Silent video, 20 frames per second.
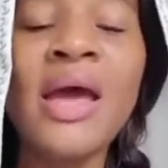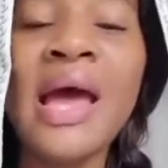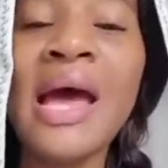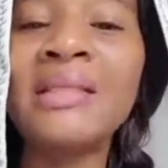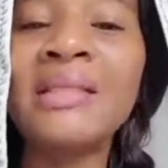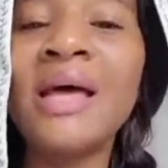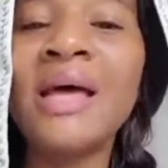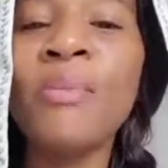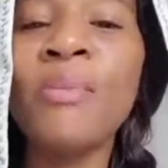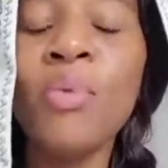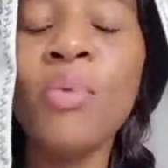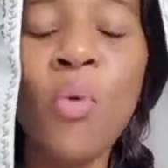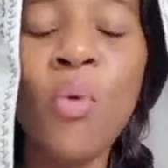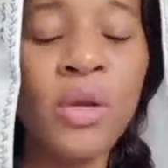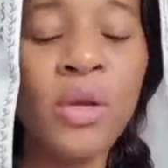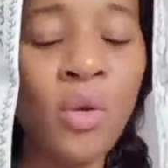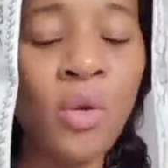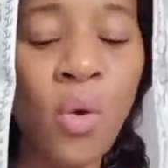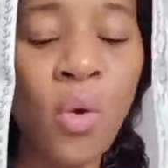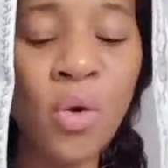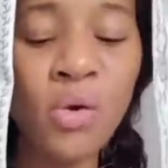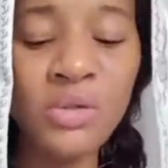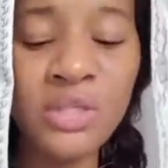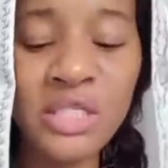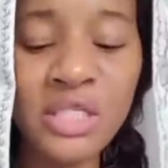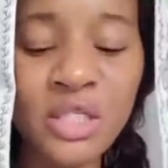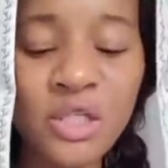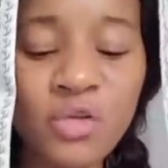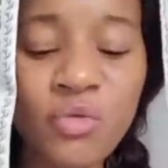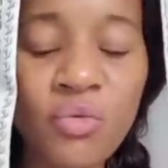At that point, all the
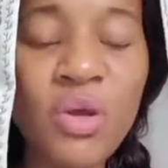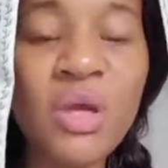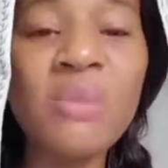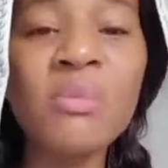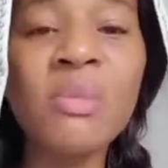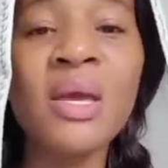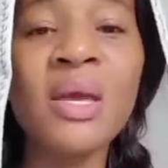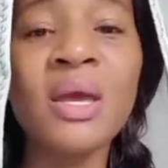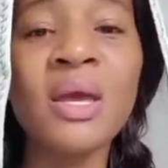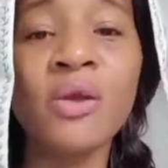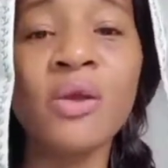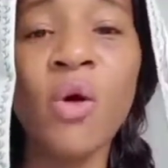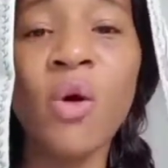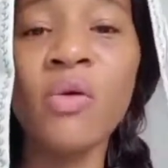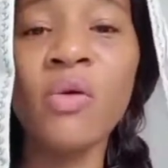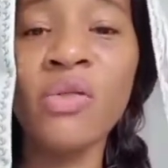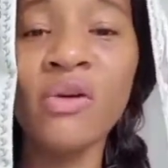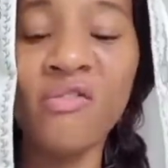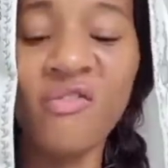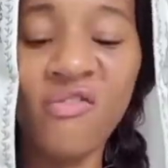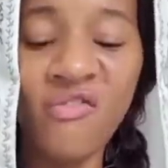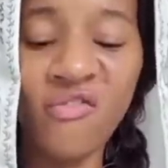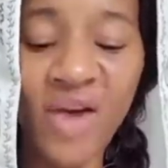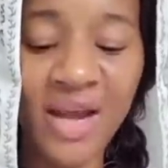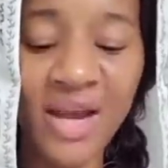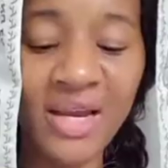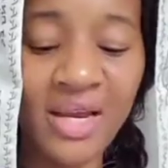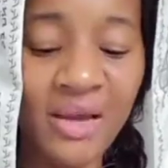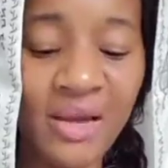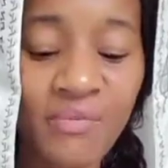screaming and all the
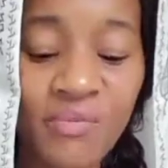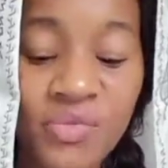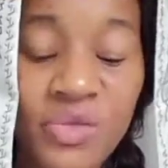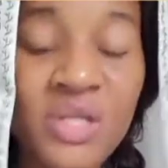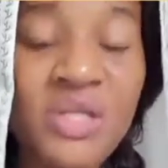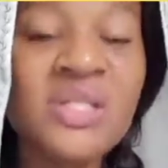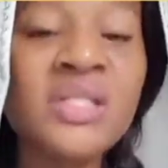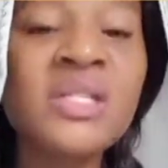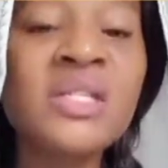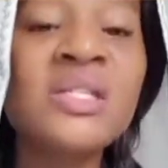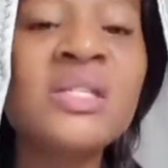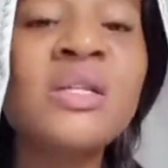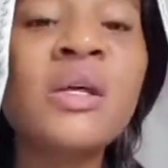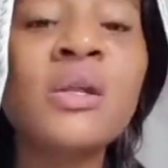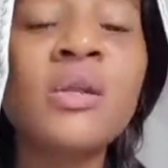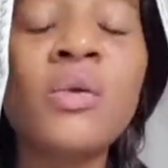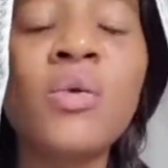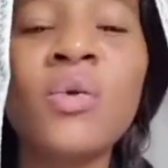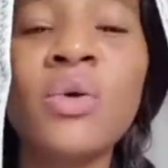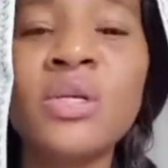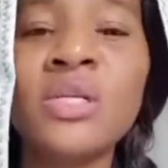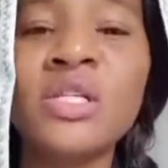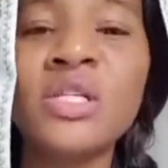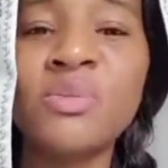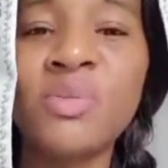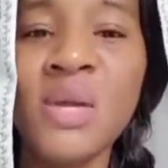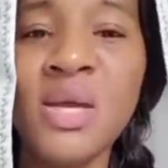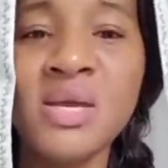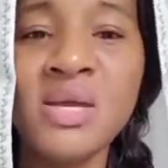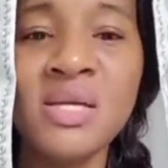fighting, this is the Lord
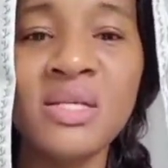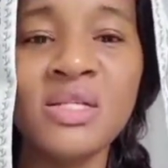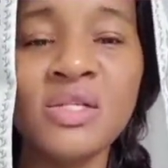speaking.